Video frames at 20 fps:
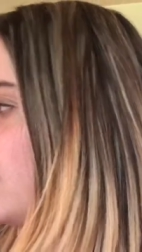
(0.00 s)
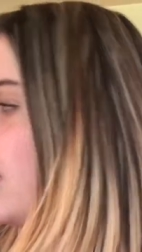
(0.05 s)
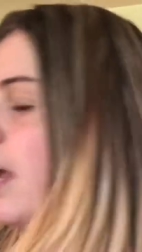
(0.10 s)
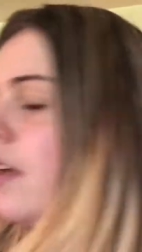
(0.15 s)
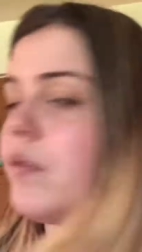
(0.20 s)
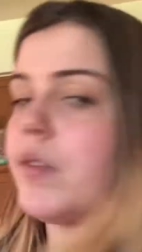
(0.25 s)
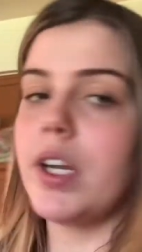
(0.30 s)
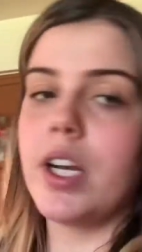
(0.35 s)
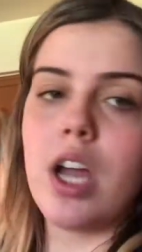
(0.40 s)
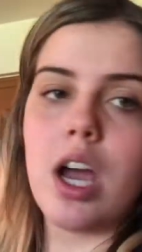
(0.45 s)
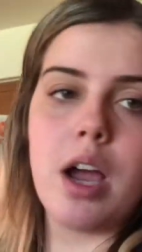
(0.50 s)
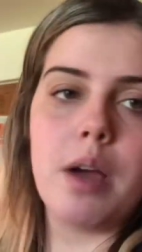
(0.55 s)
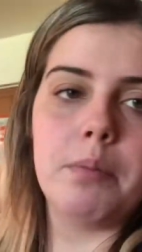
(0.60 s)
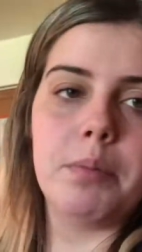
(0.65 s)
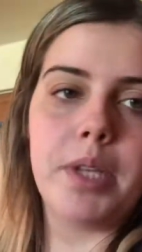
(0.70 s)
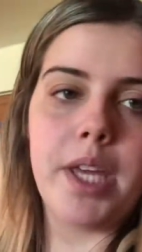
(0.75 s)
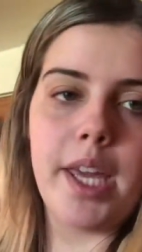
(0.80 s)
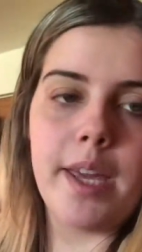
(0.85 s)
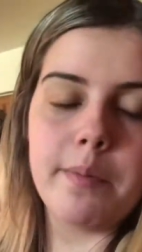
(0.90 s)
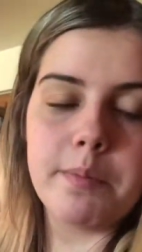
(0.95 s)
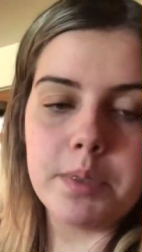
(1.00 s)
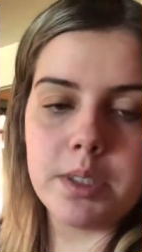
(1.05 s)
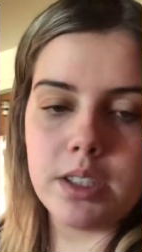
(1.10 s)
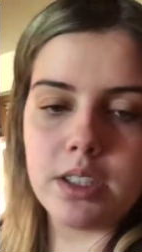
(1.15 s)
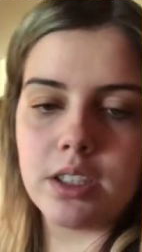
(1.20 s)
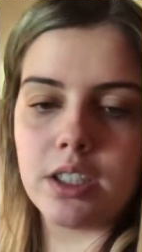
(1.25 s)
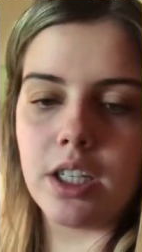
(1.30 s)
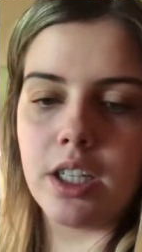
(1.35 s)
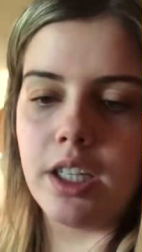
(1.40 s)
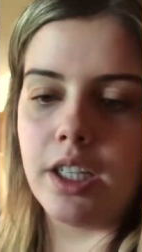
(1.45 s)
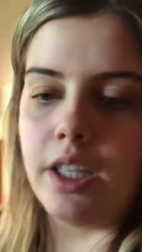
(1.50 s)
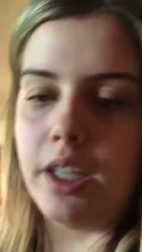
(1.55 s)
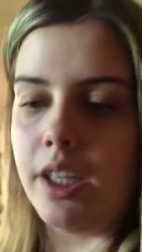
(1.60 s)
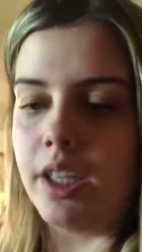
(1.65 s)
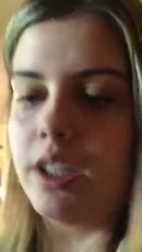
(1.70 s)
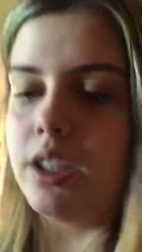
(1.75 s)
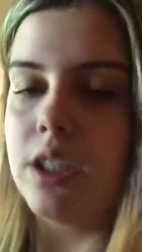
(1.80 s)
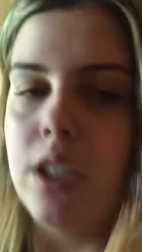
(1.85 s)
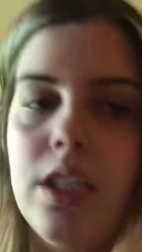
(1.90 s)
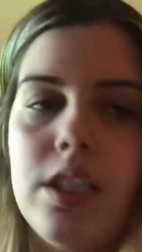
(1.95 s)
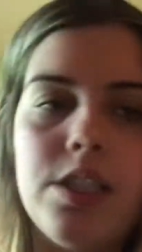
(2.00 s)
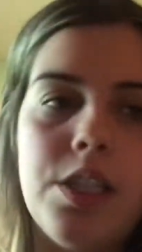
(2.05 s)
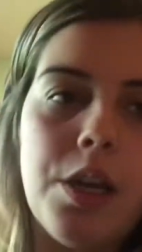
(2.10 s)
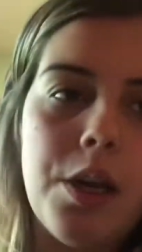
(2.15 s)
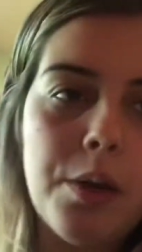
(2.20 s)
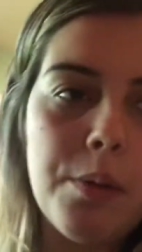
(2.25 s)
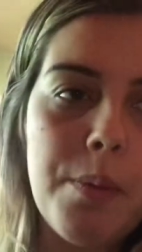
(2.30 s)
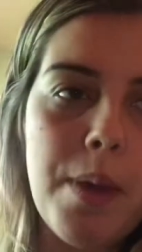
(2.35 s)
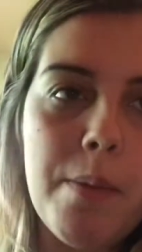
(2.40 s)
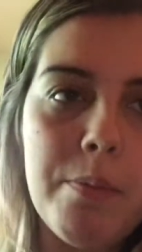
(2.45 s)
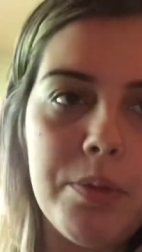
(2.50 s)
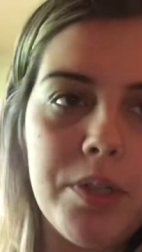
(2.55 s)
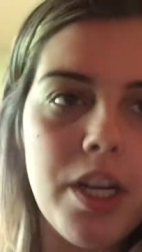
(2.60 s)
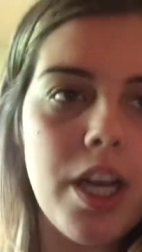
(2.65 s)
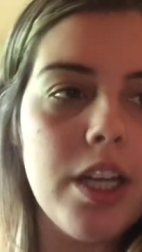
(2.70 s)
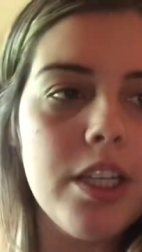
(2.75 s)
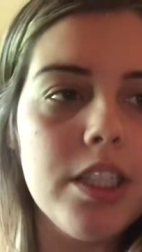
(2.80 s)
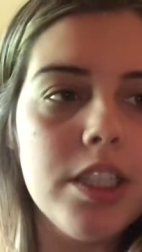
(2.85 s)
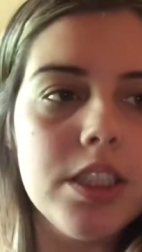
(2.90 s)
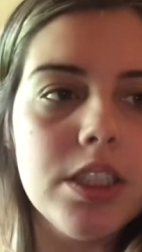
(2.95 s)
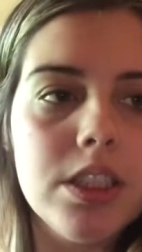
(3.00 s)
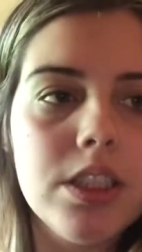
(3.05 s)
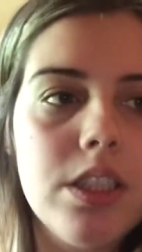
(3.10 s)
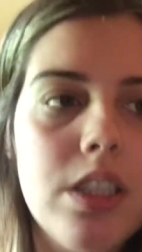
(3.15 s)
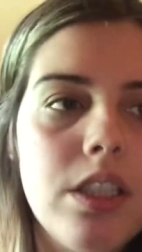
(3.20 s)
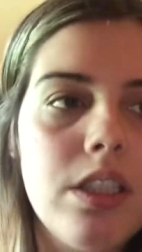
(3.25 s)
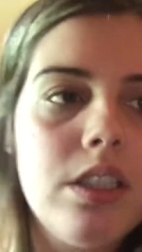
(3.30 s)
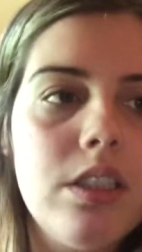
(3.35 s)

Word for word: and then um gabe's gonna eat some empanadas